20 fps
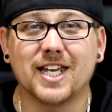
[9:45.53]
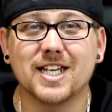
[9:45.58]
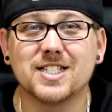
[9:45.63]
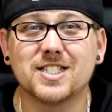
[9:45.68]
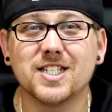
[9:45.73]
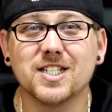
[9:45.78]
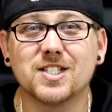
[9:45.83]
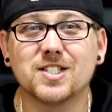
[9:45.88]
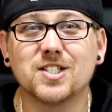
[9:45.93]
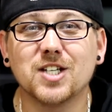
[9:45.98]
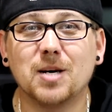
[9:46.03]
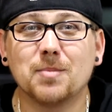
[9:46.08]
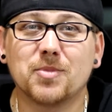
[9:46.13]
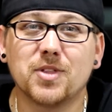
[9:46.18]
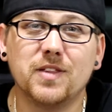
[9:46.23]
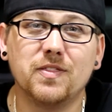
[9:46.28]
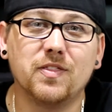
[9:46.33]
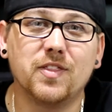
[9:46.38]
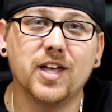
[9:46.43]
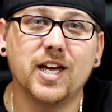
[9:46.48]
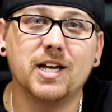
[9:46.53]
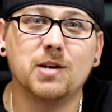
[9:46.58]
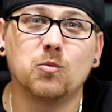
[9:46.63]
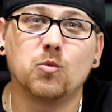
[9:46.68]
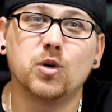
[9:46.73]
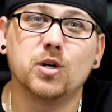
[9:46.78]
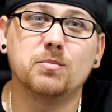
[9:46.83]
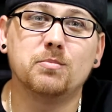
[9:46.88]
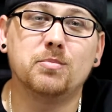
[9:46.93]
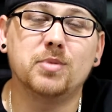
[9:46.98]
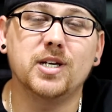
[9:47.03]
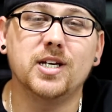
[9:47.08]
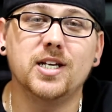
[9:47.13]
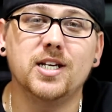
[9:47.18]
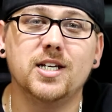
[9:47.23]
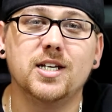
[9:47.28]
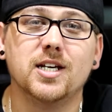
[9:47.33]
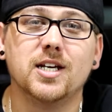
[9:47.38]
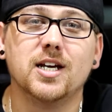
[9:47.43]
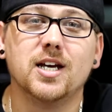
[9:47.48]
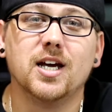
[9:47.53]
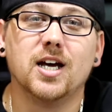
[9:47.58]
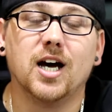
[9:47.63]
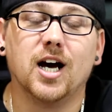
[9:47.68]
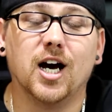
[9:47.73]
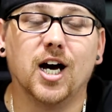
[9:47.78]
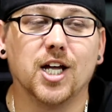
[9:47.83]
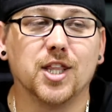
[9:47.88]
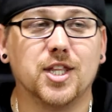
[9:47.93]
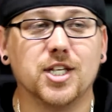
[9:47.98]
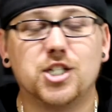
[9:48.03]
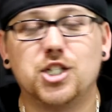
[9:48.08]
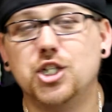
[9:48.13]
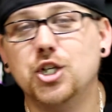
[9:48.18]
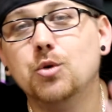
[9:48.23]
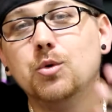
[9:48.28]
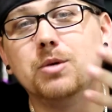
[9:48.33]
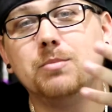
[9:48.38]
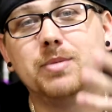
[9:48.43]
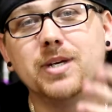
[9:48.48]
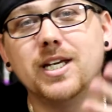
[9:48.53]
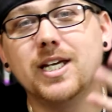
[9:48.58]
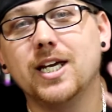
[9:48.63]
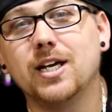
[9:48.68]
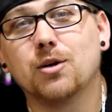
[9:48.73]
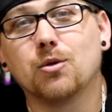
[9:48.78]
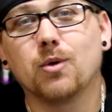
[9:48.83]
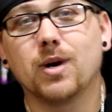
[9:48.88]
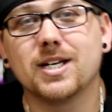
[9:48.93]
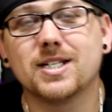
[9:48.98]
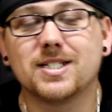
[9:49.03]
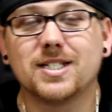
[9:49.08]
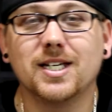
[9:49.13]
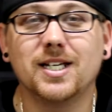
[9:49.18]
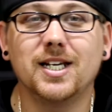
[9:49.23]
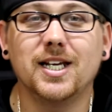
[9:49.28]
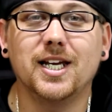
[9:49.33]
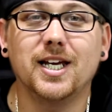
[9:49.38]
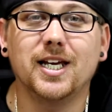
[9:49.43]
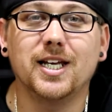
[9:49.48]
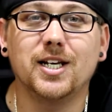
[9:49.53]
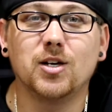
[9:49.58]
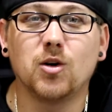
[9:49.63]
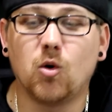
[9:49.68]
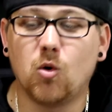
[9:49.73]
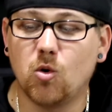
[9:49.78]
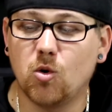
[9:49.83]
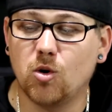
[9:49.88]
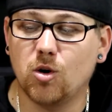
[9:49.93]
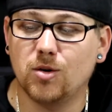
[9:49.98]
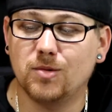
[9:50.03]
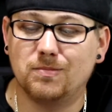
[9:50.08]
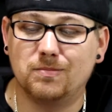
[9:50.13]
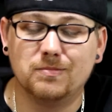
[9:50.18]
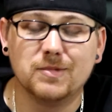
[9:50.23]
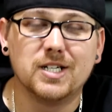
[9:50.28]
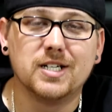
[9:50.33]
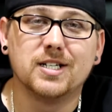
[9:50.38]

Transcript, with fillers: Is this something that would be uh, that you would be interested in or